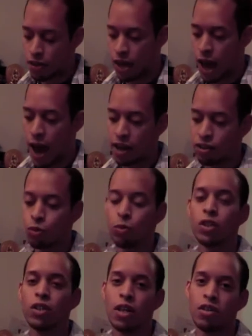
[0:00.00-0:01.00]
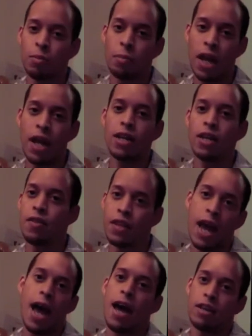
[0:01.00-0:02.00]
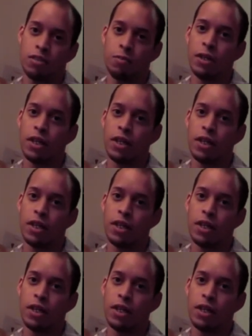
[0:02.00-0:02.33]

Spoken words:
The axle wheel nut is a pain in the ass